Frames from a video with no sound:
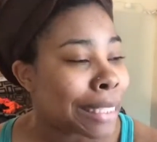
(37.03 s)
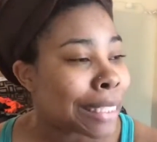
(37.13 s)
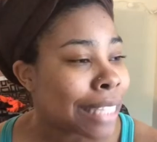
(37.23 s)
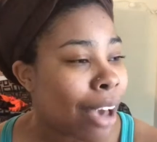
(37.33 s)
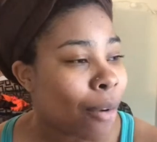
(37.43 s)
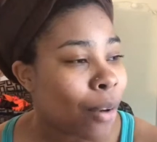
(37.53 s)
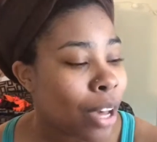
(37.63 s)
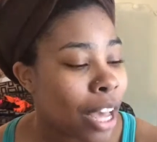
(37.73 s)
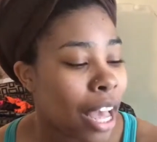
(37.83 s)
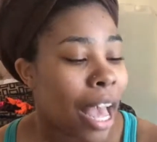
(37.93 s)
So
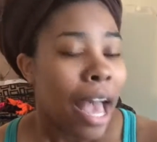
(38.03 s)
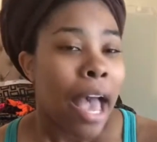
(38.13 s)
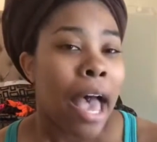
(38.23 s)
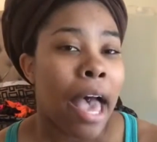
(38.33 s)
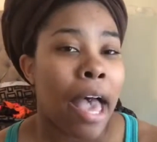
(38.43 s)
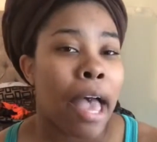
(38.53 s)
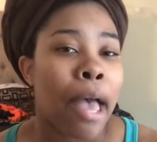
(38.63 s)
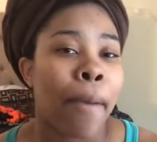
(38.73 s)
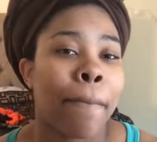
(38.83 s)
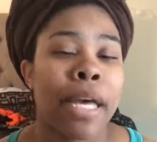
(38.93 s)

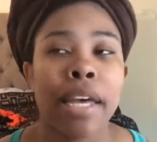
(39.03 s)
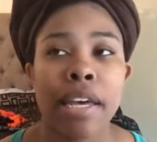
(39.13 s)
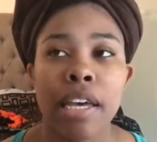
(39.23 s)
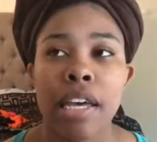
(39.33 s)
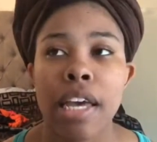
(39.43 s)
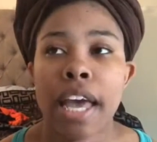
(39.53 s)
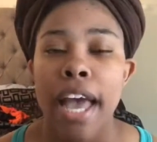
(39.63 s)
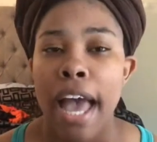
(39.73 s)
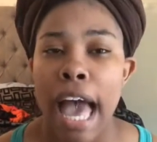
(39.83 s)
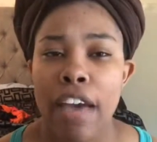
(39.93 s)
I've
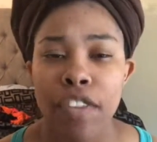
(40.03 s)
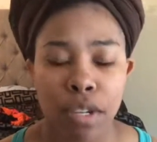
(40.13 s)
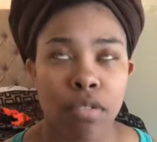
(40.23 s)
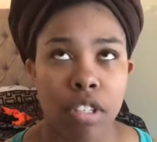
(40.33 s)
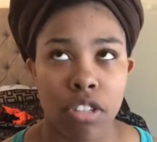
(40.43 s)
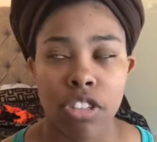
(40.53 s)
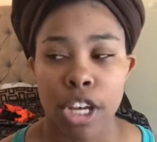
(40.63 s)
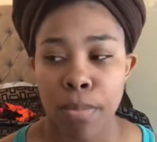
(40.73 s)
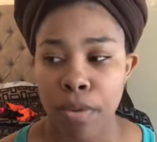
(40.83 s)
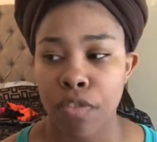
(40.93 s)
used this
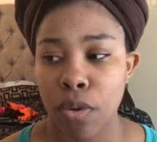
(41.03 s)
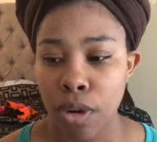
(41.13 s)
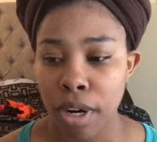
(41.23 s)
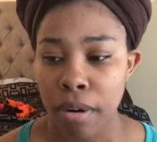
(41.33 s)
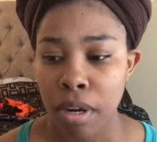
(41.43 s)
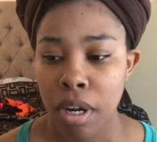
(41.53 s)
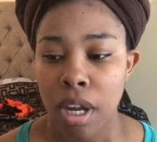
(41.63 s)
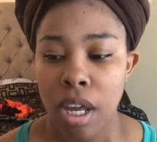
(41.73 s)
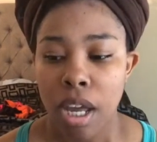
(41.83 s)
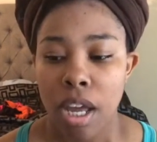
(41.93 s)
gel before,
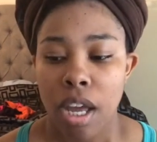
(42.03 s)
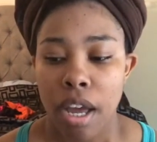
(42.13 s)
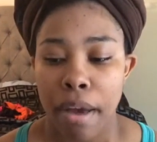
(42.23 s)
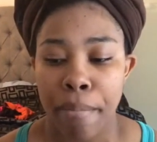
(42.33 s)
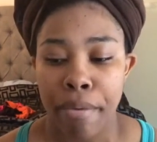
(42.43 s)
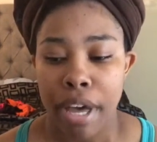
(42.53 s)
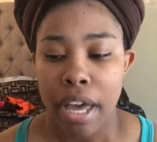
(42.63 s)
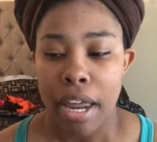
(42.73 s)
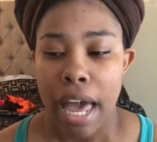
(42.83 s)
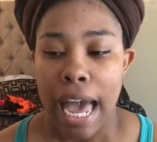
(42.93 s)

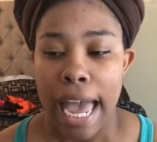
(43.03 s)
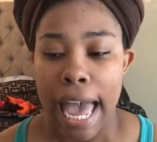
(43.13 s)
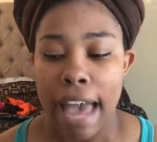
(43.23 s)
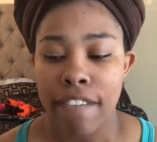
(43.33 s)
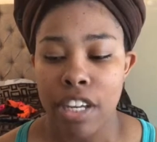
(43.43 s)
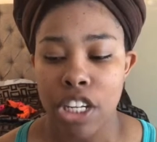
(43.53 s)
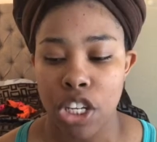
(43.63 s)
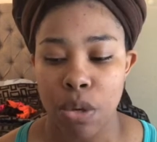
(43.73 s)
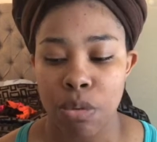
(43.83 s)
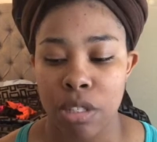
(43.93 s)
but I
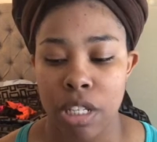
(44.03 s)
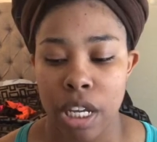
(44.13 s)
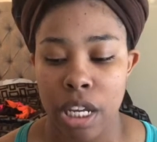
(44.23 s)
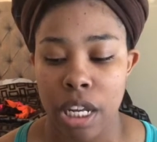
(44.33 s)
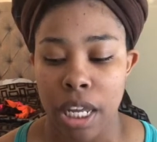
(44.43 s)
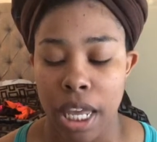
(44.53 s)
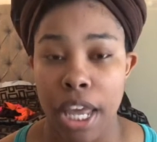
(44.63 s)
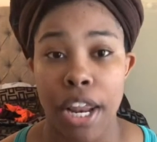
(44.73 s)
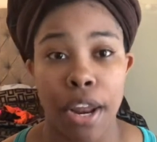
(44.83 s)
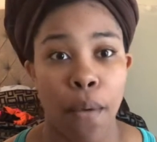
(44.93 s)
haven't used it
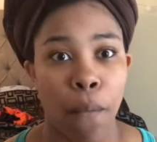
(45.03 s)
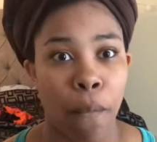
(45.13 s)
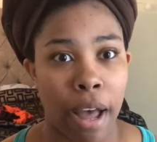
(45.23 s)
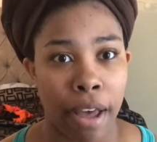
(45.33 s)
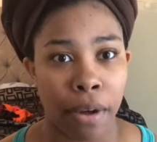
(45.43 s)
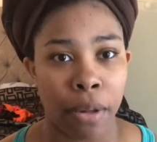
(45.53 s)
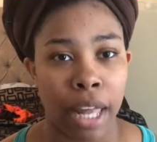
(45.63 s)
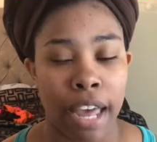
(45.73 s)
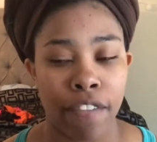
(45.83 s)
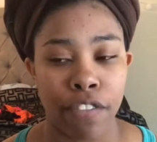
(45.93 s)
in a
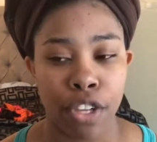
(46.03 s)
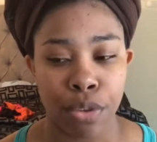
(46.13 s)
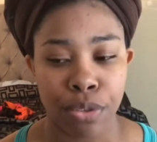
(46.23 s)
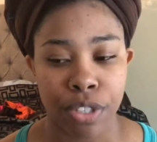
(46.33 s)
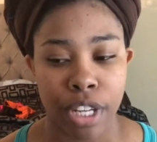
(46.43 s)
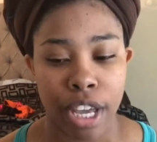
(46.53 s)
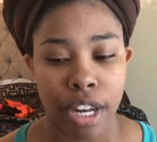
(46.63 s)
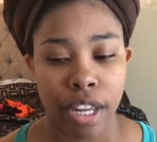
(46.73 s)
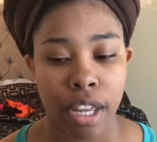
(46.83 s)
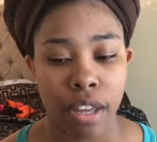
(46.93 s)
while. I've used
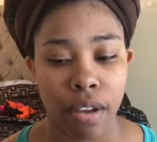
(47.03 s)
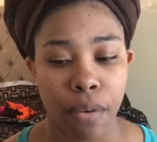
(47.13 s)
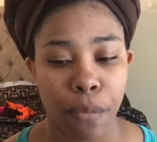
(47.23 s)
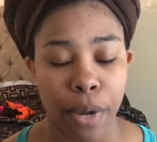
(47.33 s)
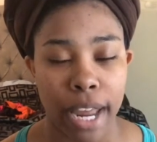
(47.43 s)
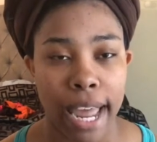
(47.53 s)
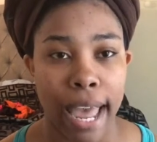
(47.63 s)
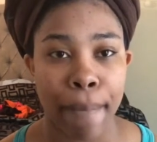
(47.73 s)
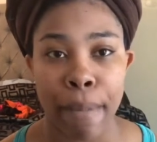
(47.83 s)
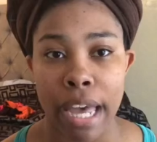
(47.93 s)
it when I
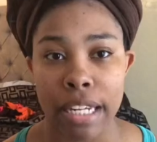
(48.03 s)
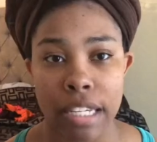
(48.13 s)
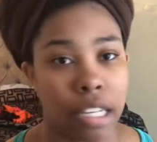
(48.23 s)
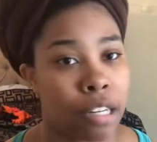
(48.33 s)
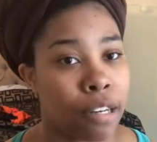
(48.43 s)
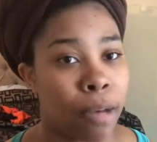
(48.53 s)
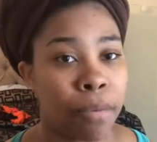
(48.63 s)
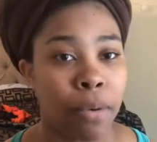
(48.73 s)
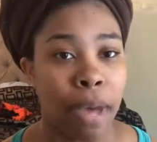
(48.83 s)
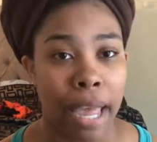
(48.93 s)
had my
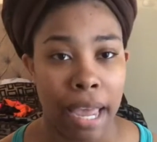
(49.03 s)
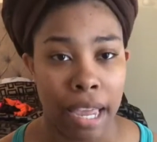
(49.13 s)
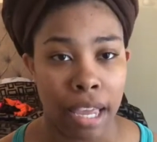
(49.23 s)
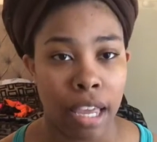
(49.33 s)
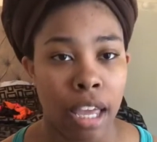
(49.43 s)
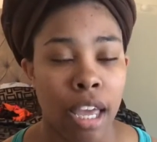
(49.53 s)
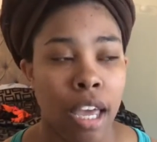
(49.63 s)
TWA,